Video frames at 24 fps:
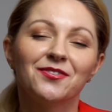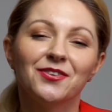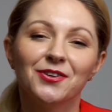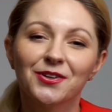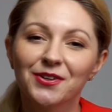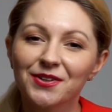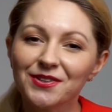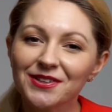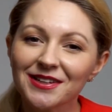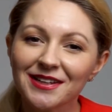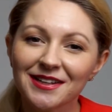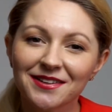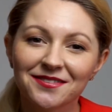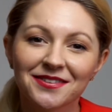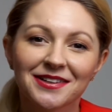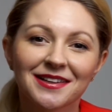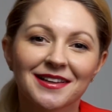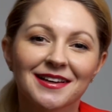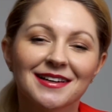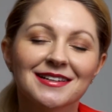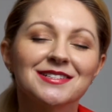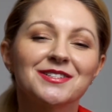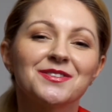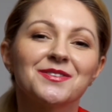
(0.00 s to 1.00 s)
you could give a
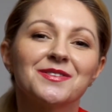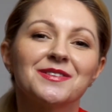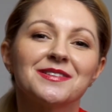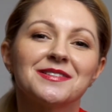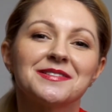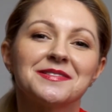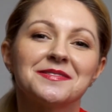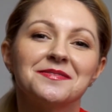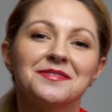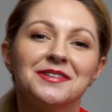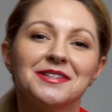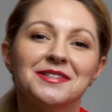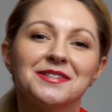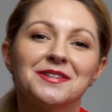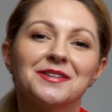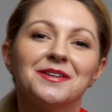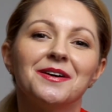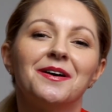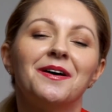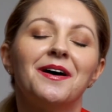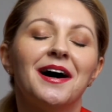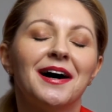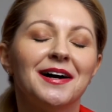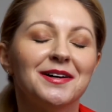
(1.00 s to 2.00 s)
like to this
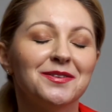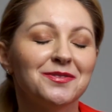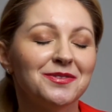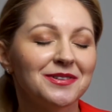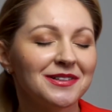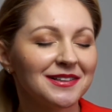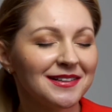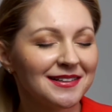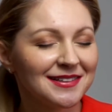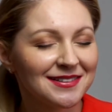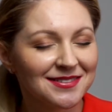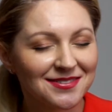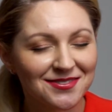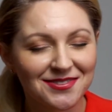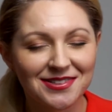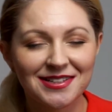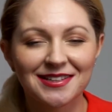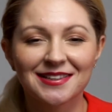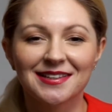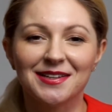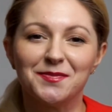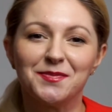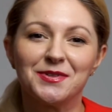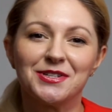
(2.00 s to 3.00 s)
video, I will
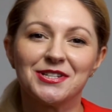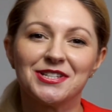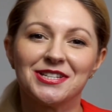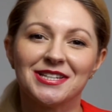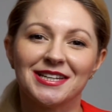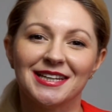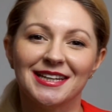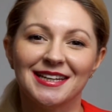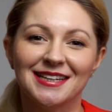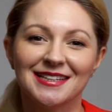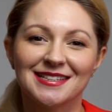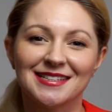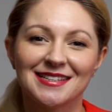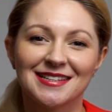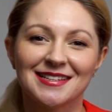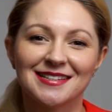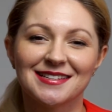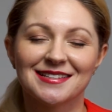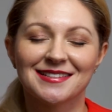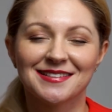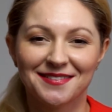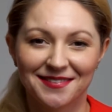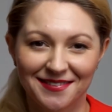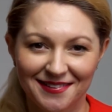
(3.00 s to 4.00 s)
really appreciate
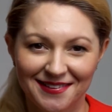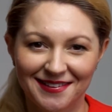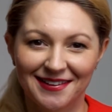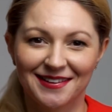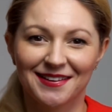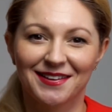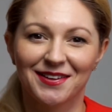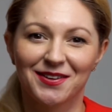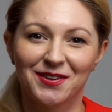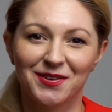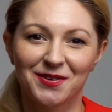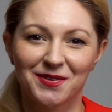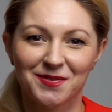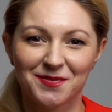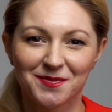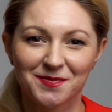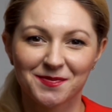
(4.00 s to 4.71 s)
it. Thank you.